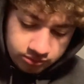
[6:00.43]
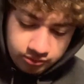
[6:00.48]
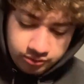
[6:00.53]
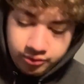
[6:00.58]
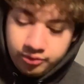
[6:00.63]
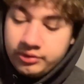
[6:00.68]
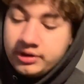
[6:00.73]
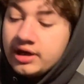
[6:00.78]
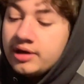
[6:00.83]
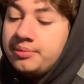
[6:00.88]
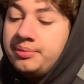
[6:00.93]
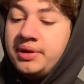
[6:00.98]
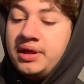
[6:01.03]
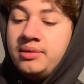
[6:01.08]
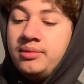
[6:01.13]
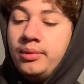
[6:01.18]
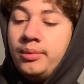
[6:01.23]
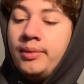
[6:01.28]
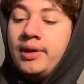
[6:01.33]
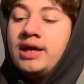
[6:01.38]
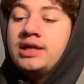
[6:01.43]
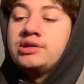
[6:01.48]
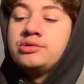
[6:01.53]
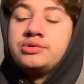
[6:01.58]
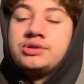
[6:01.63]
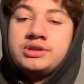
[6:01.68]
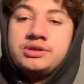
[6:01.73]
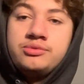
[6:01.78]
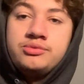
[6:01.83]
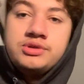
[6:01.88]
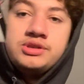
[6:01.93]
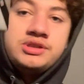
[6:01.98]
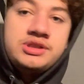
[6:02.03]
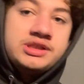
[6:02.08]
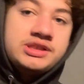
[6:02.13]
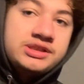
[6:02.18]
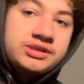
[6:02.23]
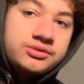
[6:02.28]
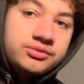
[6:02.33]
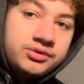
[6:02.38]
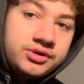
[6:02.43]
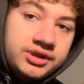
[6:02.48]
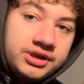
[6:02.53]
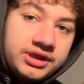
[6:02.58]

We got baby bass, but this is a really